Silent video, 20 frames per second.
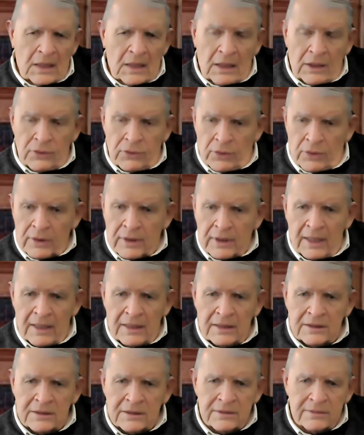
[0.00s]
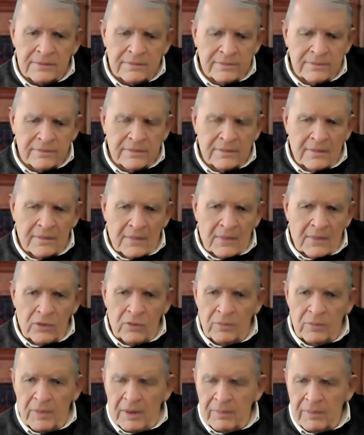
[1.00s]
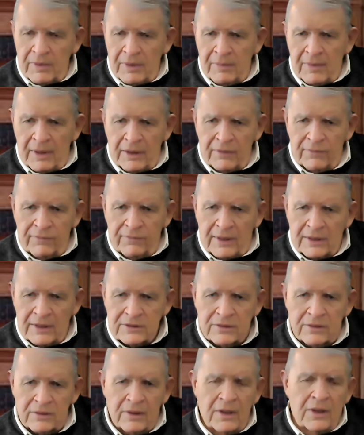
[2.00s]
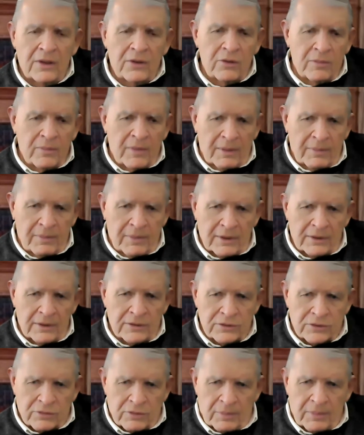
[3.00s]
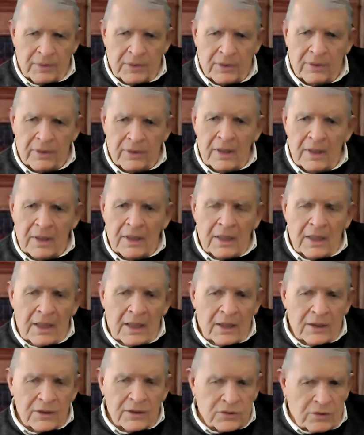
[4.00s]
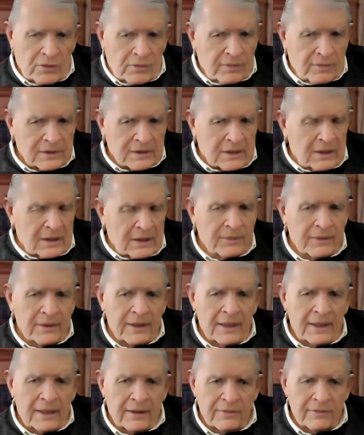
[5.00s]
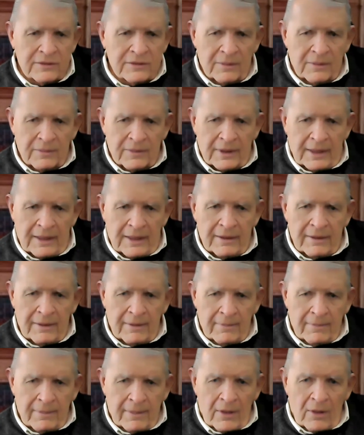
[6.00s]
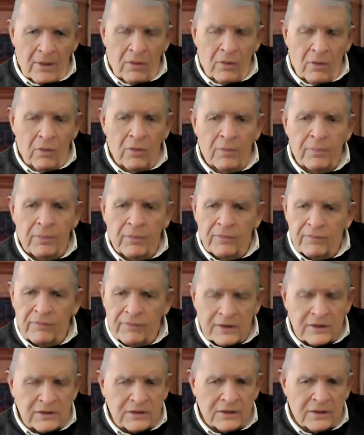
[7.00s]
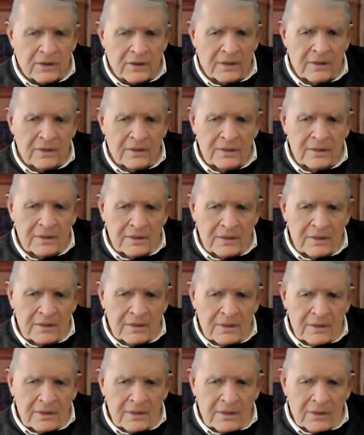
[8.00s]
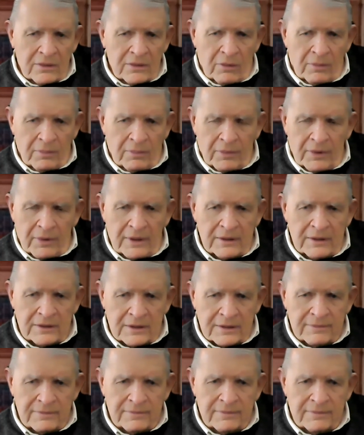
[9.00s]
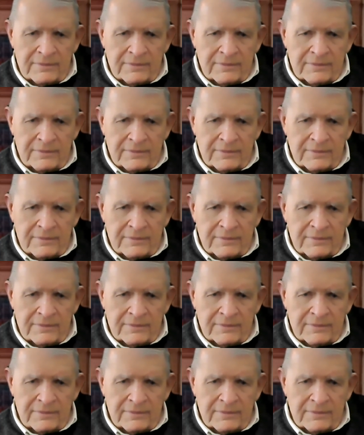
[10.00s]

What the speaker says: In your case, you may be a manufacturer, you may be a distributor, a service company of some kind, or a professional corporation.